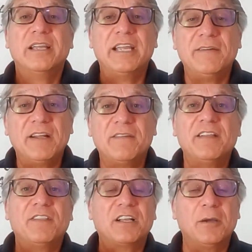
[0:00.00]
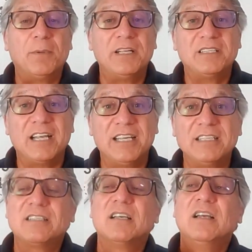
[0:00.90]
Even if the company
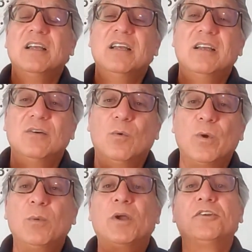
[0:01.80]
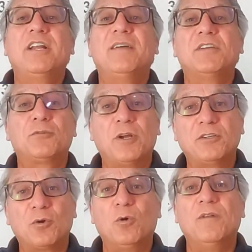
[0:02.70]
says, we want you to have a
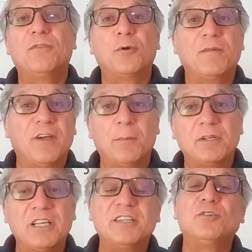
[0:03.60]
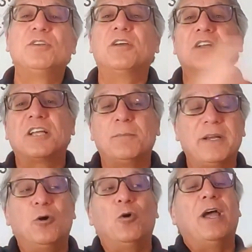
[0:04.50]
stretch goal of 35%, you tell the
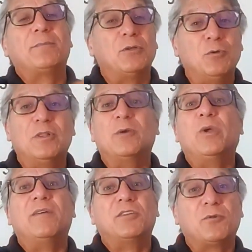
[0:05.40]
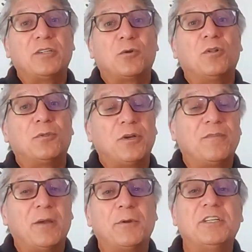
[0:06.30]
company, oh, absolutely, we have a stretch goal of
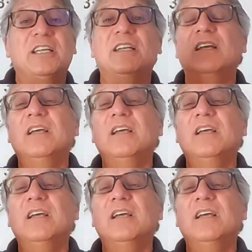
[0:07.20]
35%.